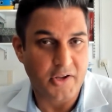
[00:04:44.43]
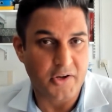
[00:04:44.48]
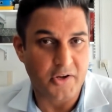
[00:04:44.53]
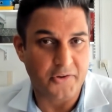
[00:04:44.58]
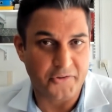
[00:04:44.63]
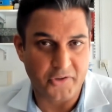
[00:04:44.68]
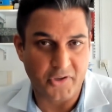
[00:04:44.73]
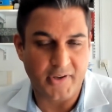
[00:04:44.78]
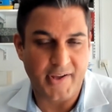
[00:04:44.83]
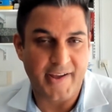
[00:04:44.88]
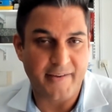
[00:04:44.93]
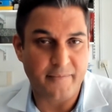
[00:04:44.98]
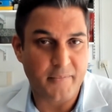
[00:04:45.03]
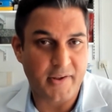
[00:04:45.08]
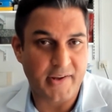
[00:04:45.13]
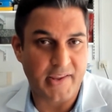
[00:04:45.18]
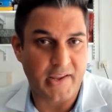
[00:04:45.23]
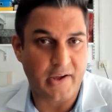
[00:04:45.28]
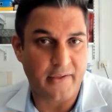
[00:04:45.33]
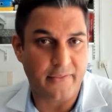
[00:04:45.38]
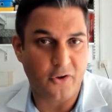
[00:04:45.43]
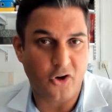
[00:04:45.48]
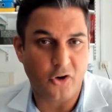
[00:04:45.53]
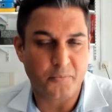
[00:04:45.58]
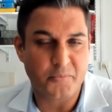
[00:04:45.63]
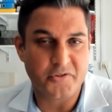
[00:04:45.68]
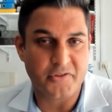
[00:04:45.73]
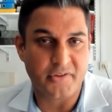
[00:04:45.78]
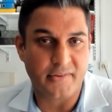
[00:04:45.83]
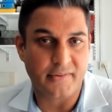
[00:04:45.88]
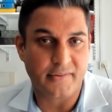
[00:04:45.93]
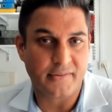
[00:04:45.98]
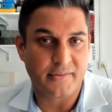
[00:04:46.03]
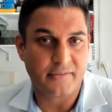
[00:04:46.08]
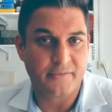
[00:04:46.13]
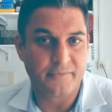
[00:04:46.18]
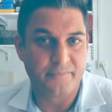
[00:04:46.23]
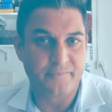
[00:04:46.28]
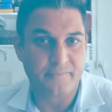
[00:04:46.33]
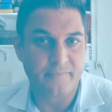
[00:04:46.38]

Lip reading: who do not have many other options.